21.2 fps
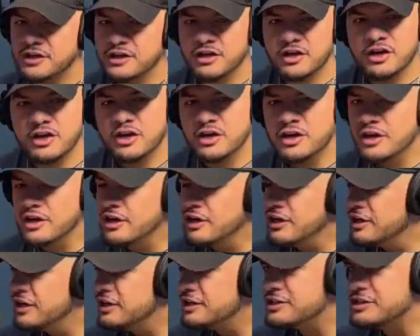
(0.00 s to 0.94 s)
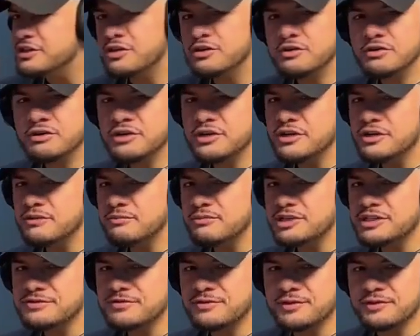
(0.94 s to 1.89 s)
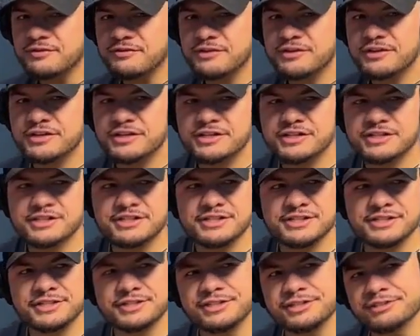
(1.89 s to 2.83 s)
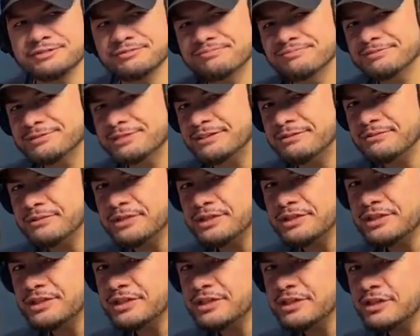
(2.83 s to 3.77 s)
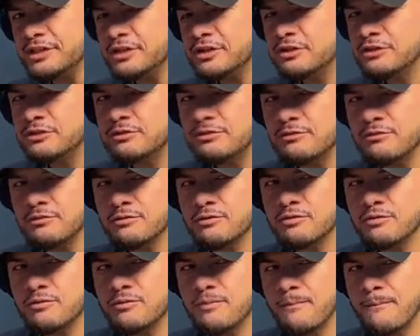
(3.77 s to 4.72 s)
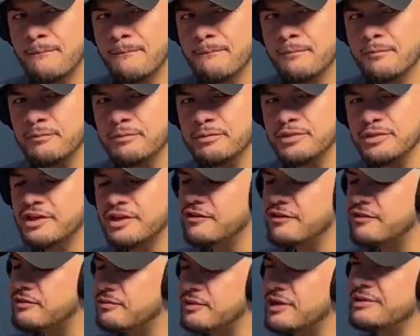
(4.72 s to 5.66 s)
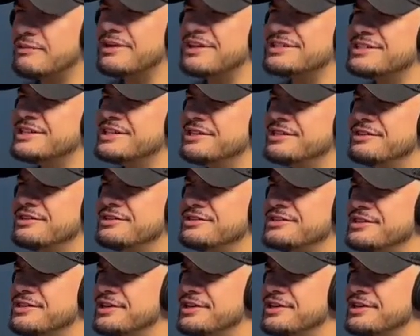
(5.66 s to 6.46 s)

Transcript: bit about that. So uh, Plus 40 Fitness, uh, I've been uh, been there for probably like 10 years